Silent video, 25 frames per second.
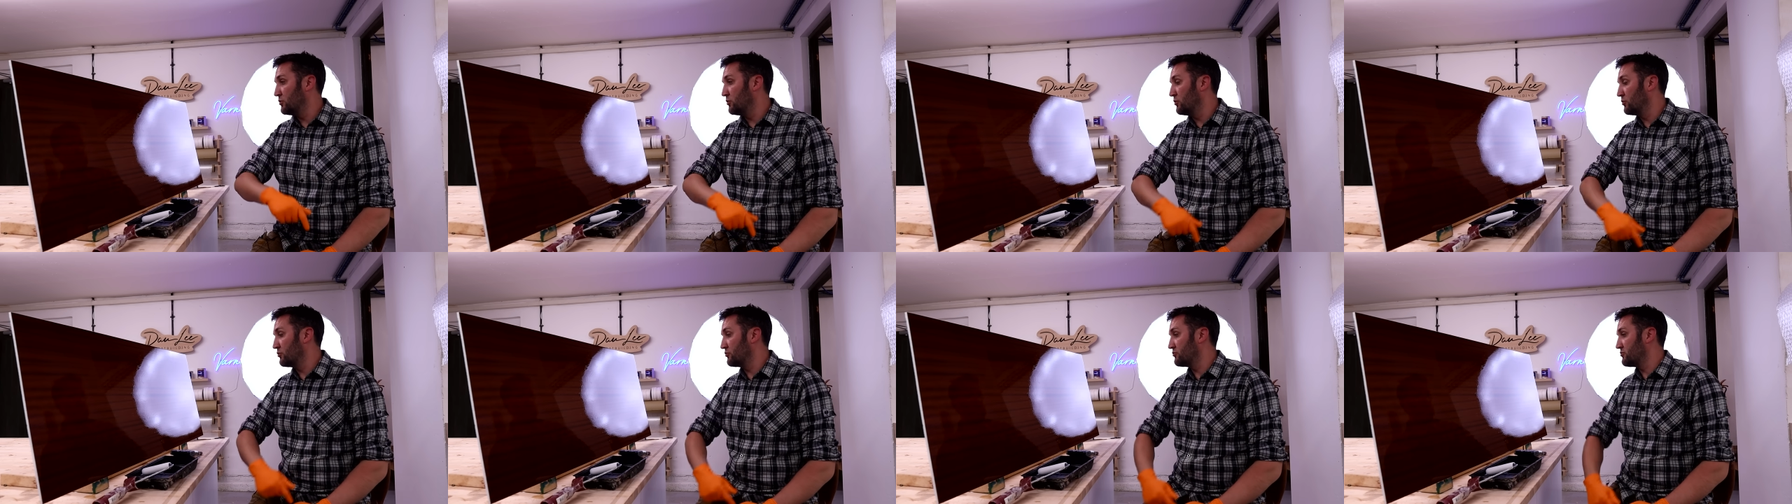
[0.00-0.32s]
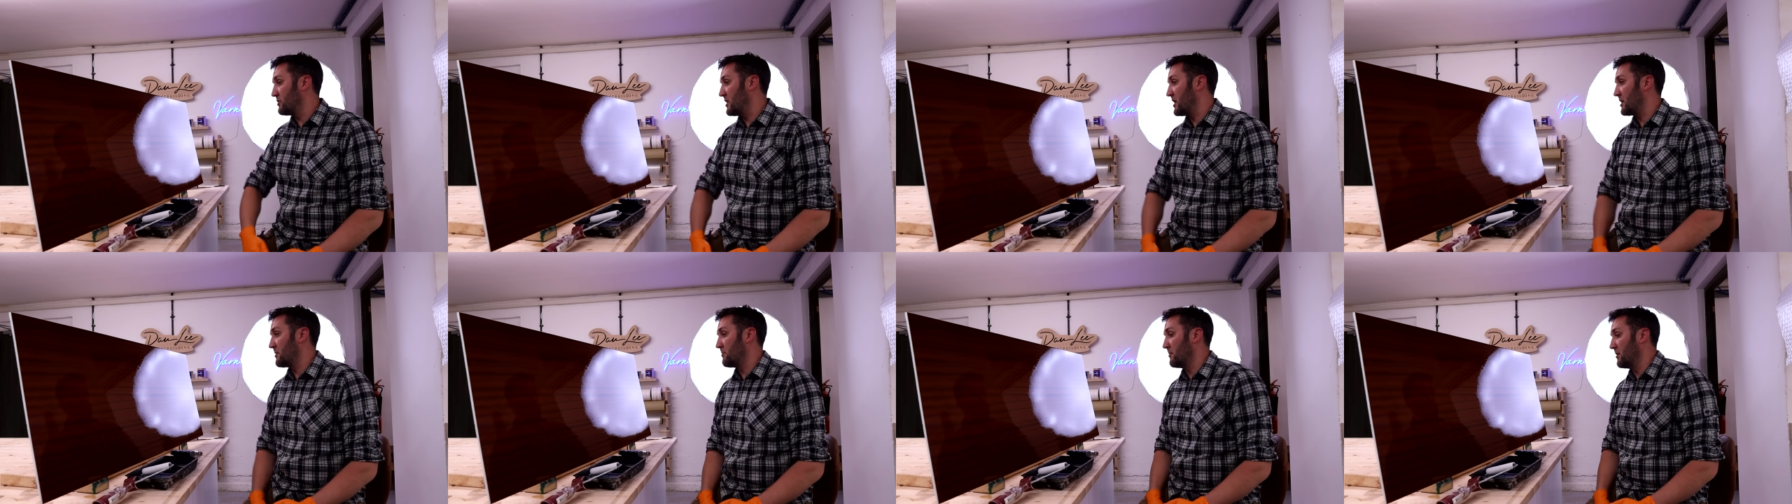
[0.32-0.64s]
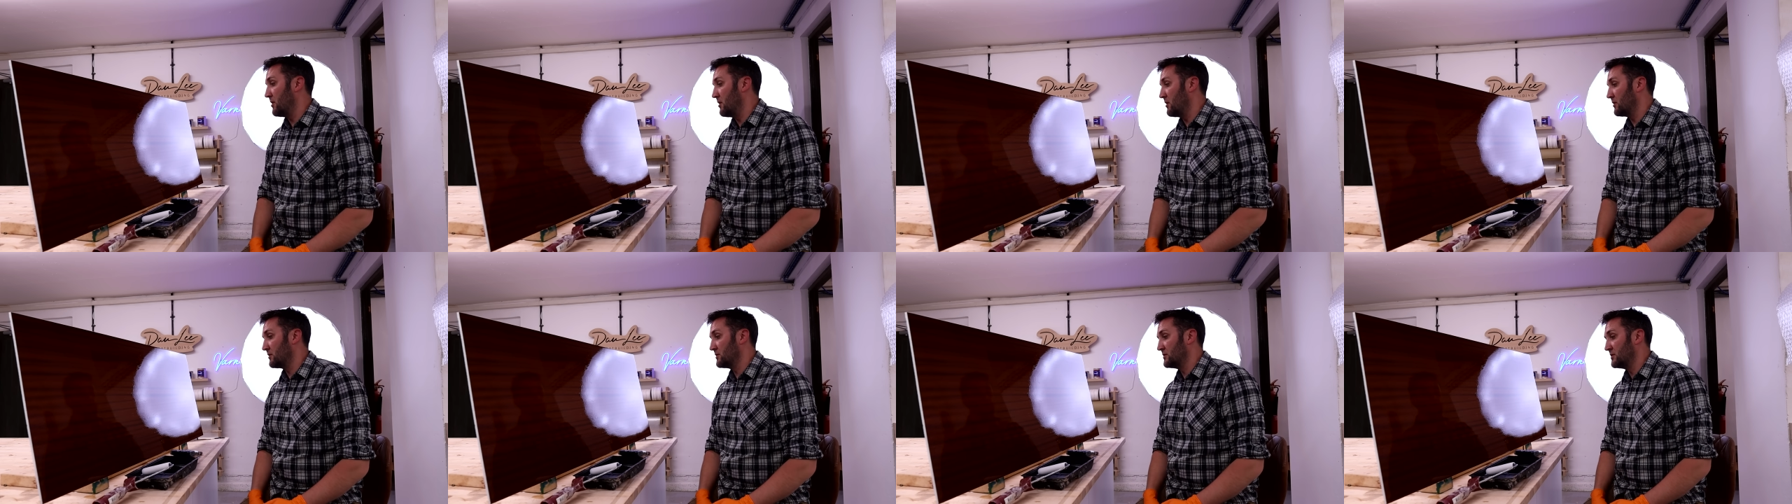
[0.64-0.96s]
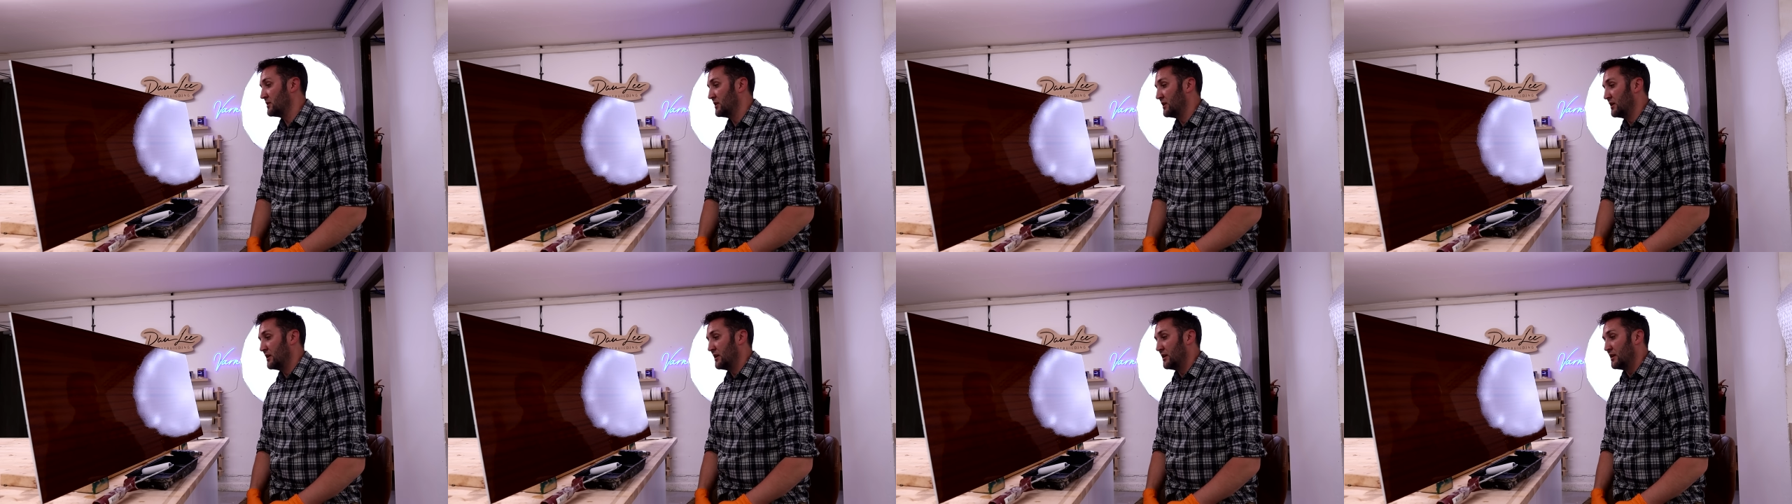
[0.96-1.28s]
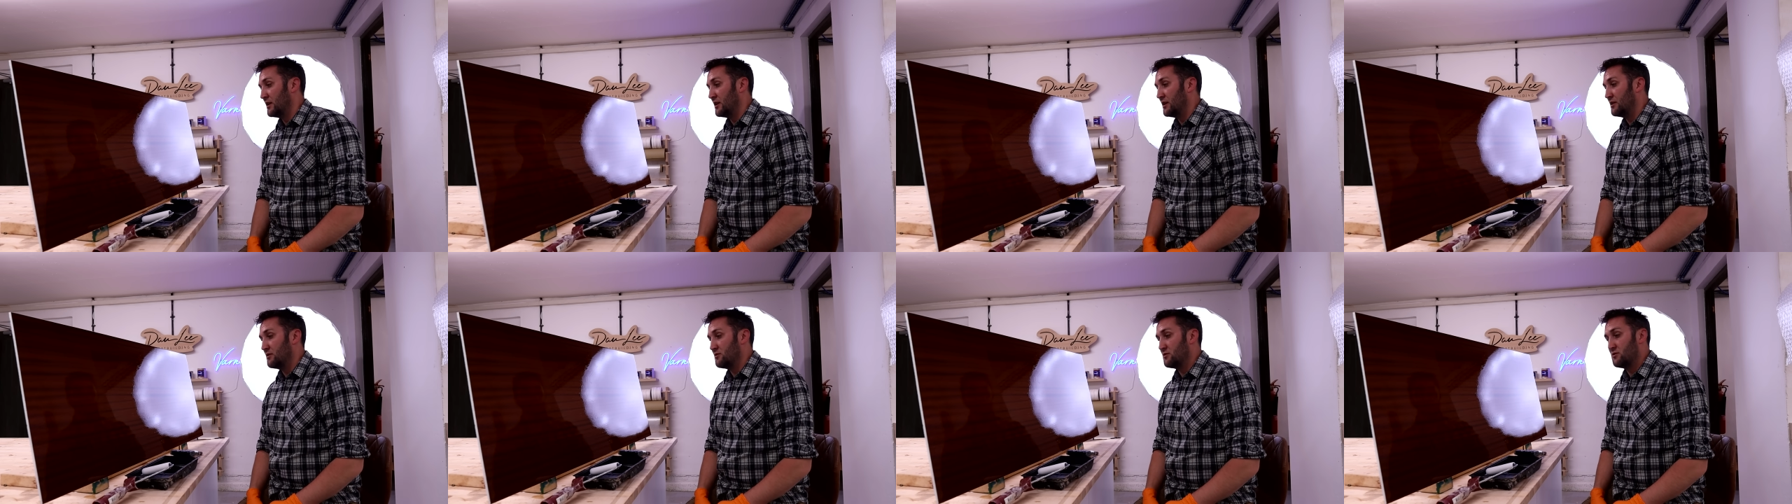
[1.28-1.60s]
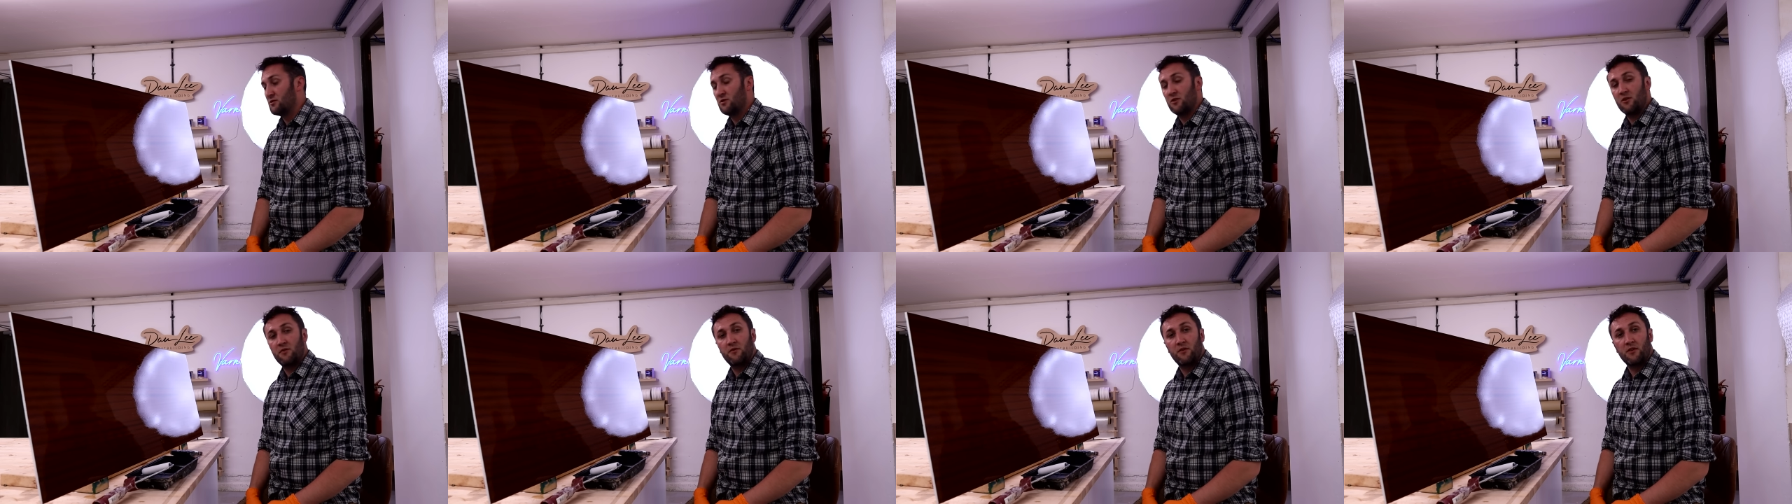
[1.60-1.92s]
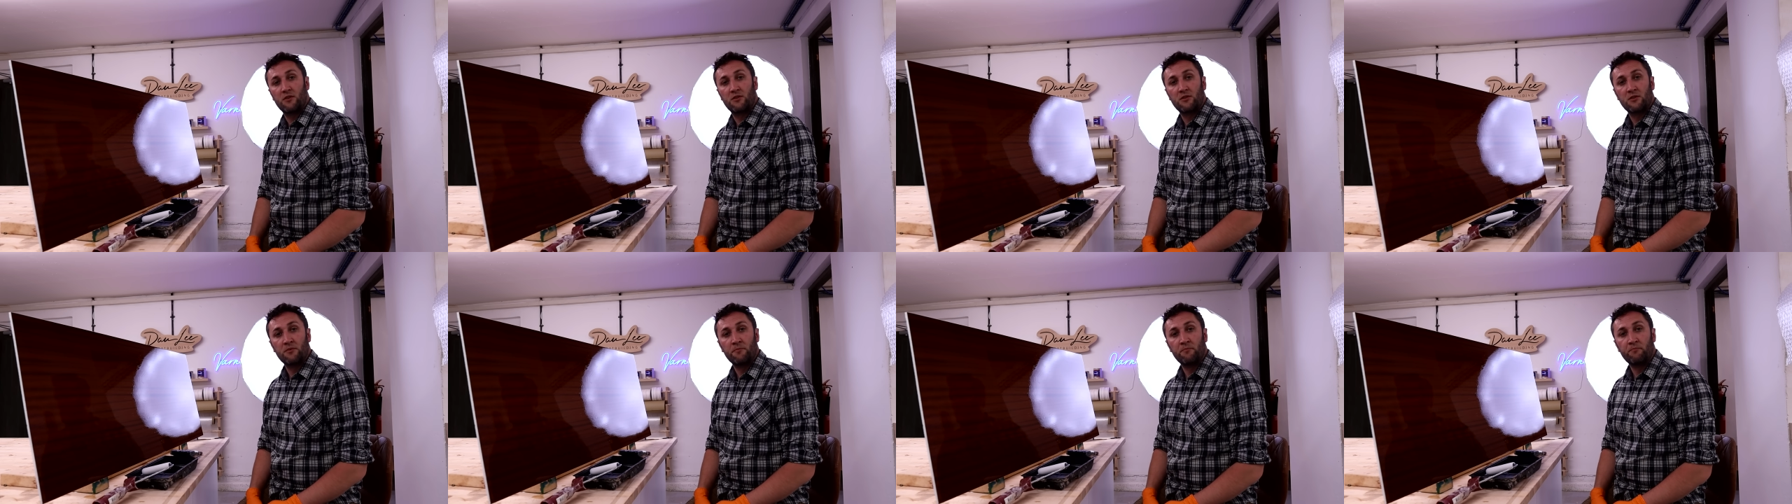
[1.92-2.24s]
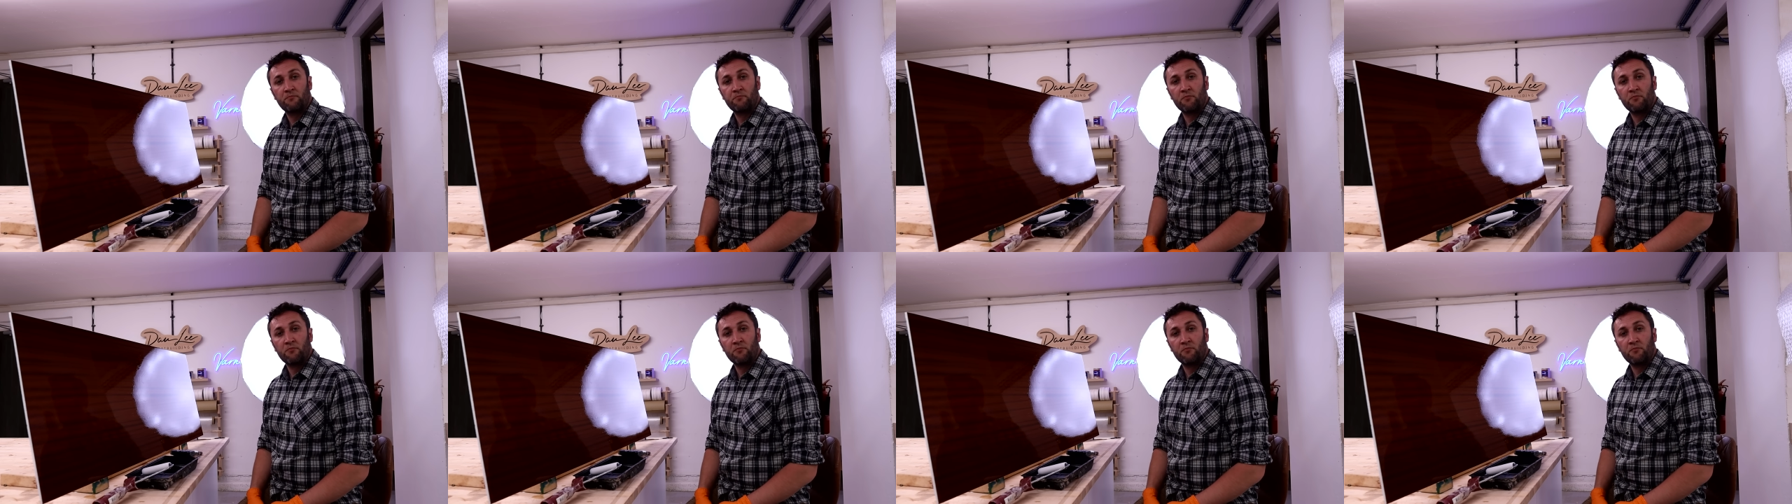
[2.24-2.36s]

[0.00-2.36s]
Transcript: or drag marks in the surface